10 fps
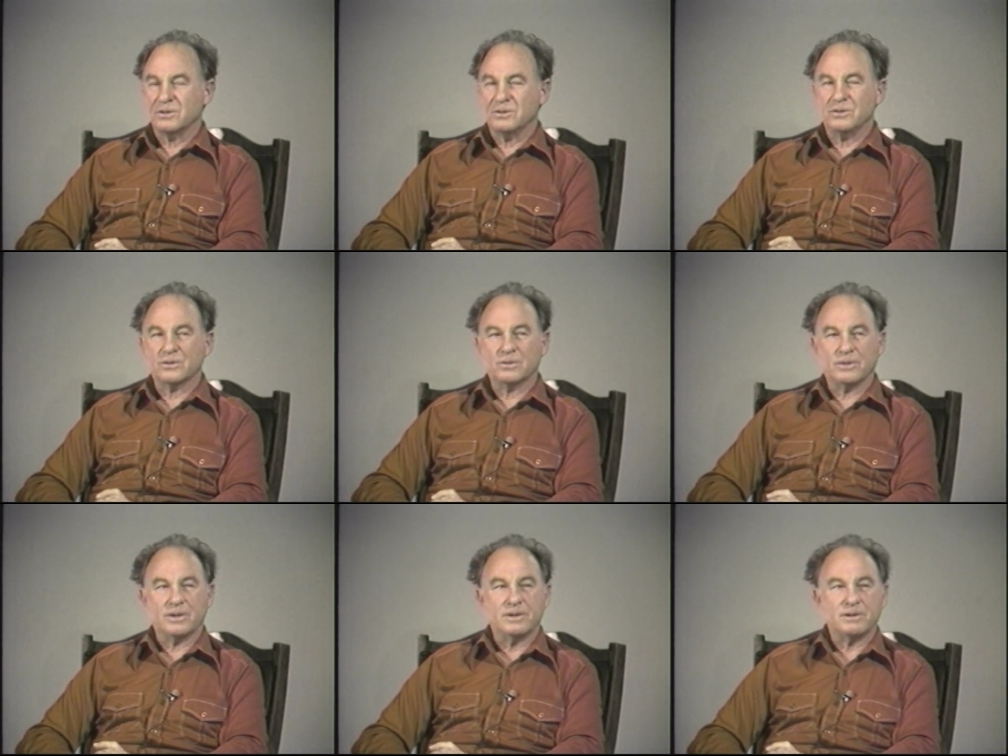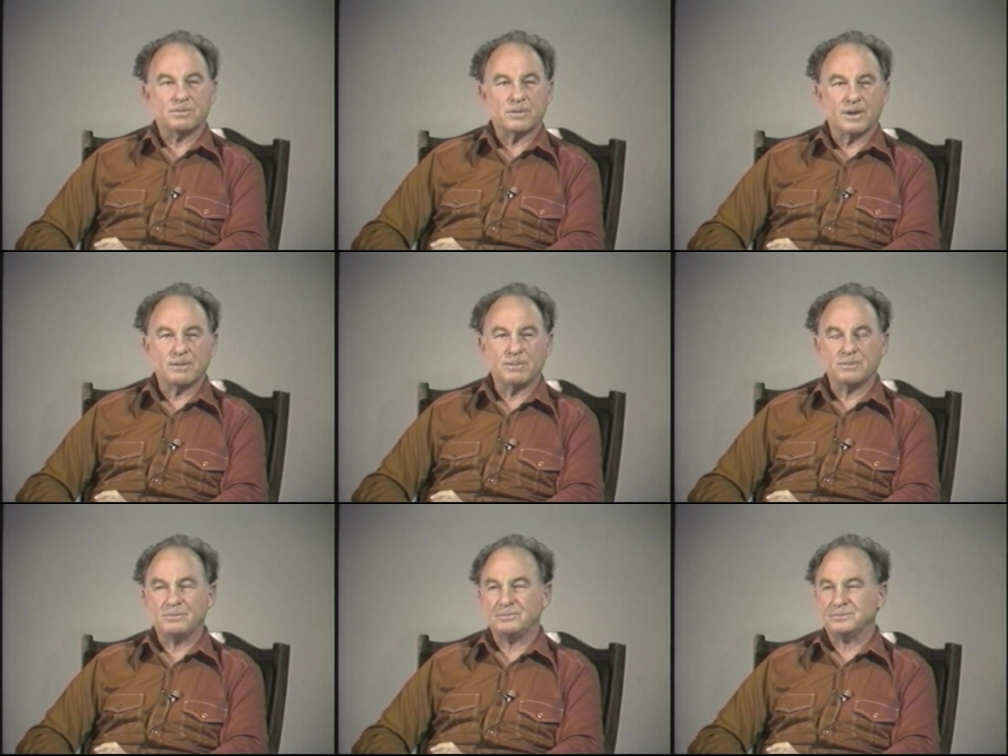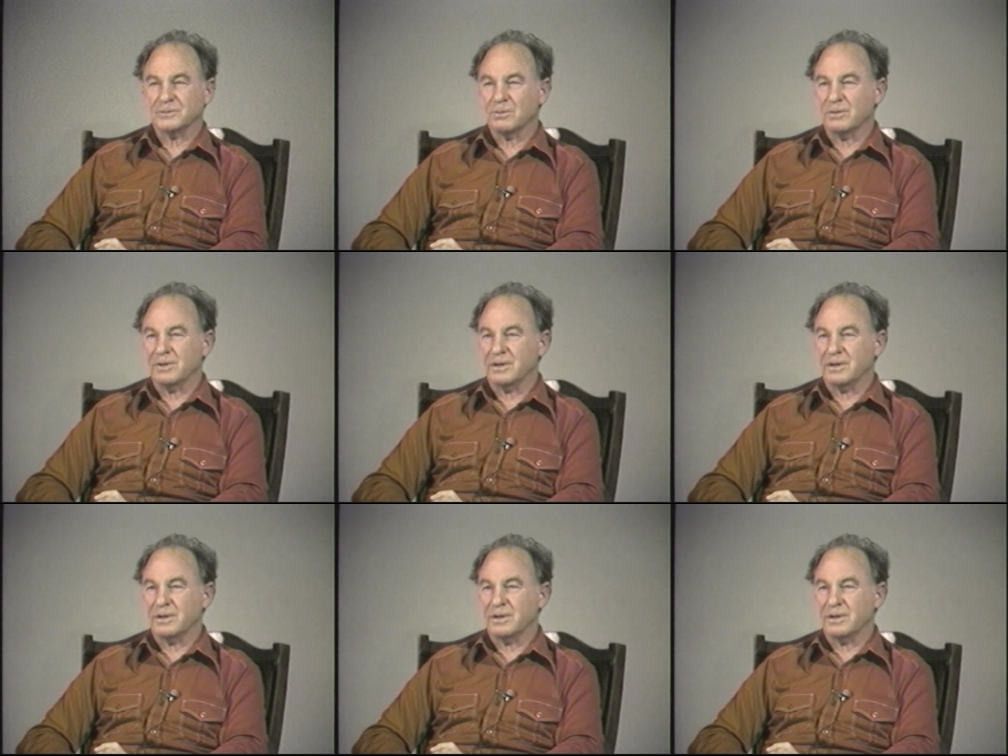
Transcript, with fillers: You created a problem where